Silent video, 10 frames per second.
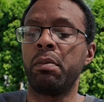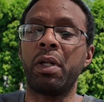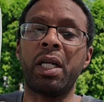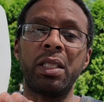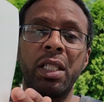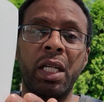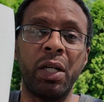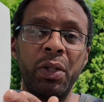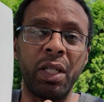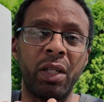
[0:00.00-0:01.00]
because the
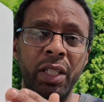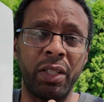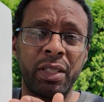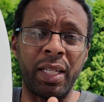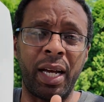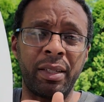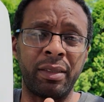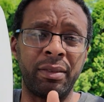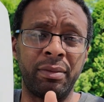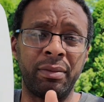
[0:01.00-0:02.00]
coating on here is not,
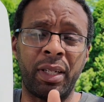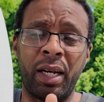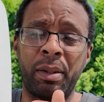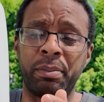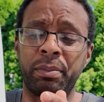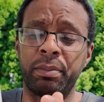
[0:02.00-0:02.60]
I